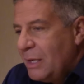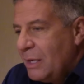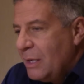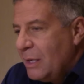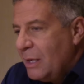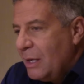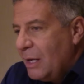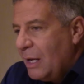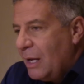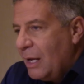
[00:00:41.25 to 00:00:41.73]

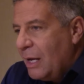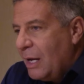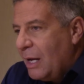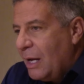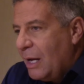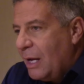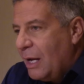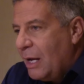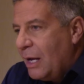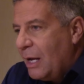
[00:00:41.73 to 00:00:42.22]
And how did you?
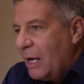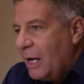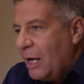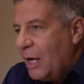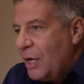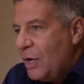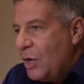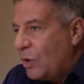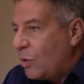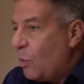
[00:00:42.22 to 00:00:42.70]
There's just so
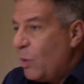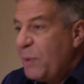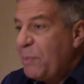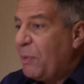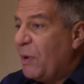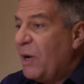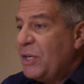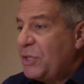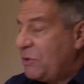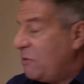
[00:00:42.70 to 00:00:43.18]
many. Look, we
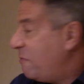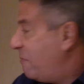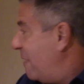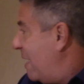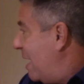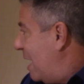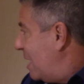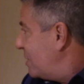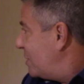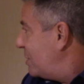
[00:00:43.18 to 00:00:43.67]
play so
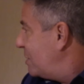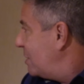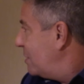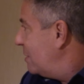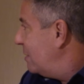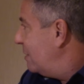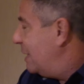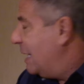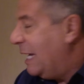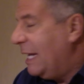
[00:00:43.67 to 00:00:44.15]
fast
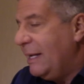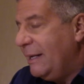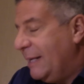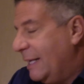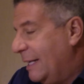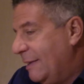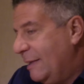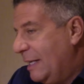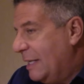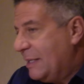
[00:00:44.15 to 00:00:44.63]
that
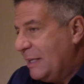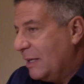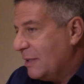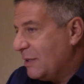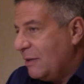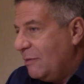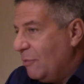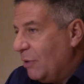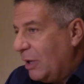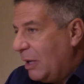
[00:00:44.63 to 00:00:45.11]
it, it
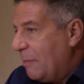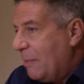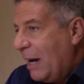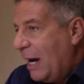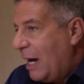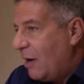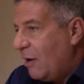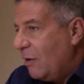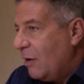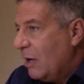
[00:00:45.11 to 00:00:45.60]
doesn't really
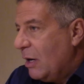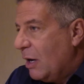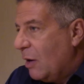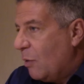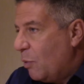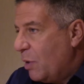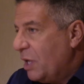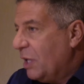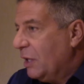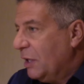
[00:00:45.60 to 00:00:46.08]
matter.
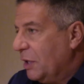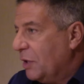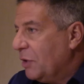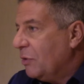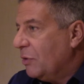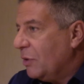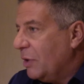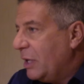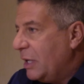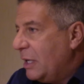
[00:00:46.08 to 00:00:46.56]
We
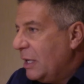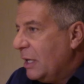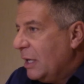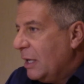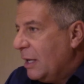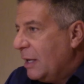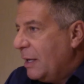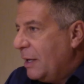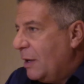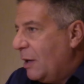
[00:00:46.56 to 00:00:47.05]
literally,
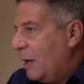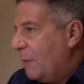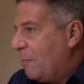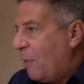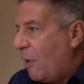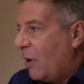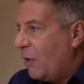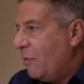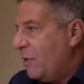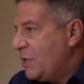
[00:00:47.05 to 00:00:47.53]
you know, and
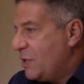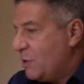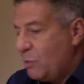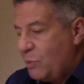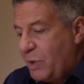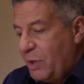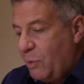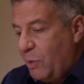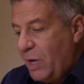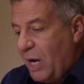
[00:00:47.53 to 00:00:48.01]
part of the
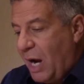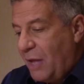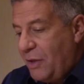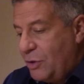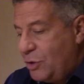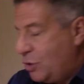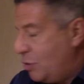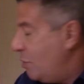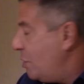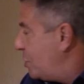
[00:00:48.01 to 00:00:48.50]
reason we, we
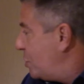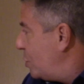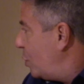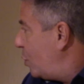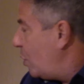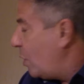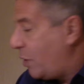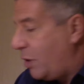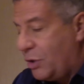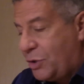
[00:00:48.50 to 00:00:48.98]
either shoot it too
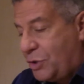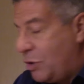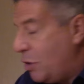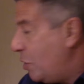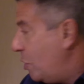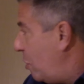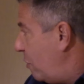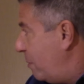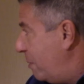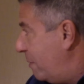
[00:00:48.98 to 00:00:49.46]
quickly or
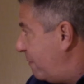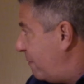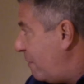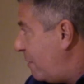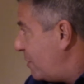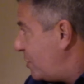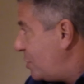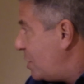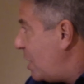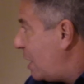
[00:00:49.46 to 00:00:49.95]
turn it over
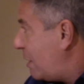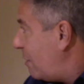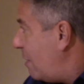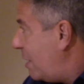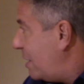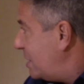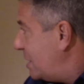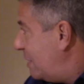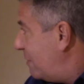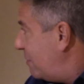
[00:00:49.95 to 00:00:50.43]
before the shot
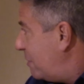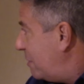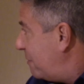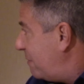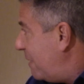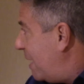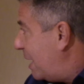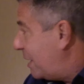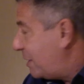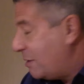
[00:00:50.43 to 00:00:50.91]
clock is ever a
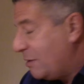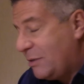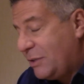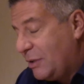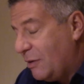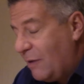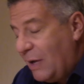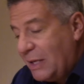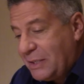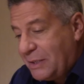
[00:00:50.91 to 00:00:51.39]
factor.
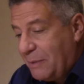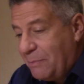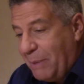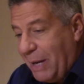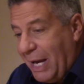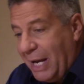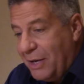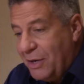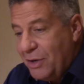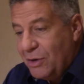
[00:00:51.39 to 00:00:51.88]
So that's the
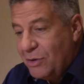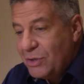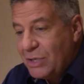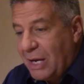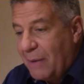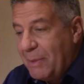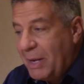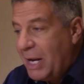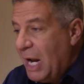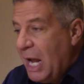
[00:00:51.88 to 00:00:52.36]
bad news.
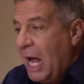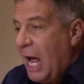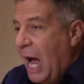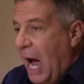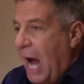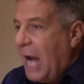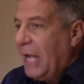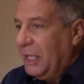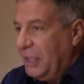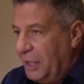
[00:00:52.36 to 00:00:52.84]
I mean,
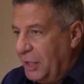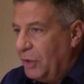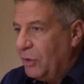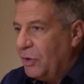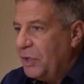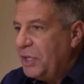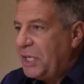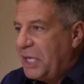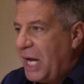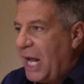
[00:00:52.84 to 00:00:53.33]
I
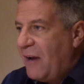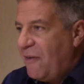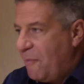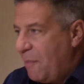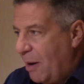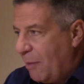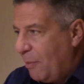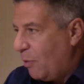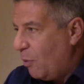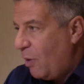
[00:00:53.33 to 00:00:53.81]
literally can't
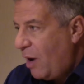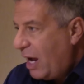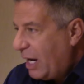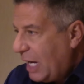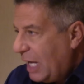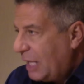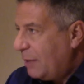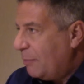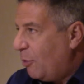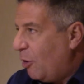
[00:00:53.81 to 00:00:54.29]
remember when I
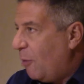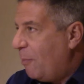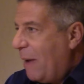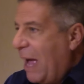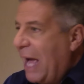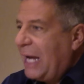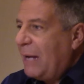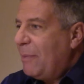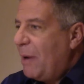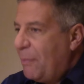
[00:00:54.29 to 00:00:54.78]
got the ball
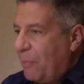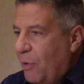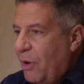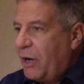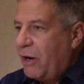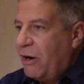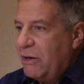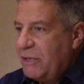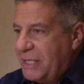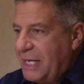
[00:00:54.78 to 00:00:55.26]
back in my
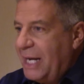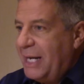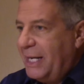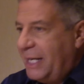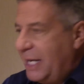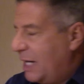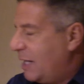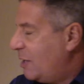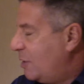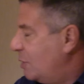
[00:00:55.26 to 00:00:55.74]
point guard's hand to
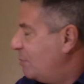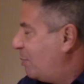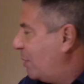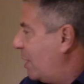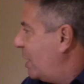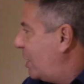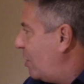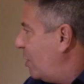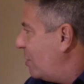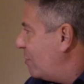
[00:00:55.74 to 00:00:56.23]
get a good
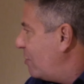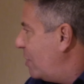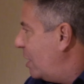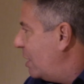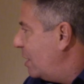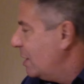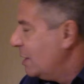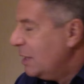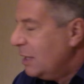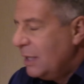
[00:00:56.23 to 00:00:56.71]
play call
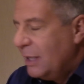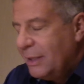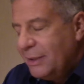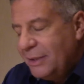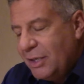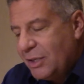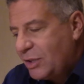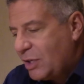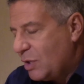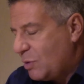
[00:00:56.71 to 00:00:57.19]
run,
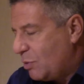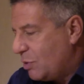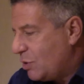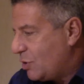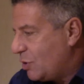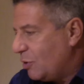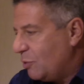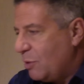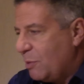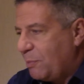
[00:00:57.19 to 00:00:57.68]
just because we're
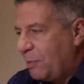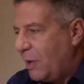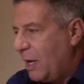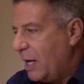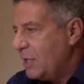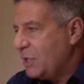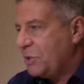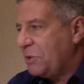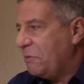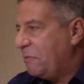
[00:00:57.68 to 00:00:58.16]
so we're
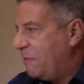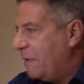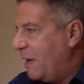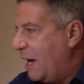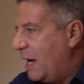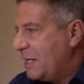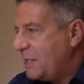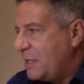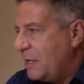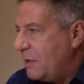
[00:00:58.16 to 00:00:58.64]
playing so
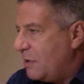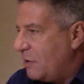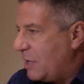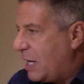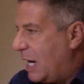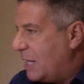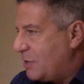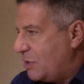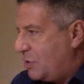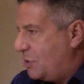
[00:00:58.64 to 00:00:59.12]
fast and their
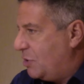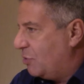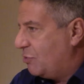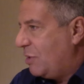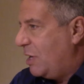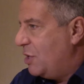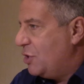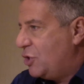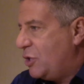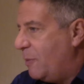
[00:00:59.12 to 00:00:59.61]
guys are still
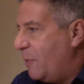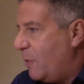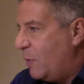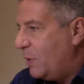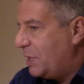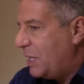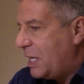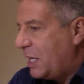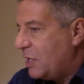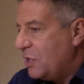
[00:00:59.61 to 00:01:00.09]
trying to show me
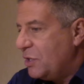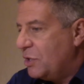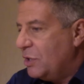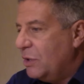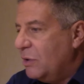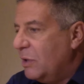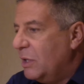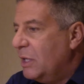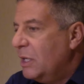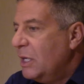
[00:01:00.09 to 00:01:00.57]
what they can
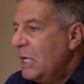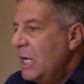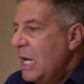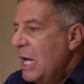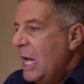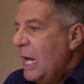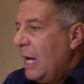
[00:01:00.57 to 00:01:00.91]
do and.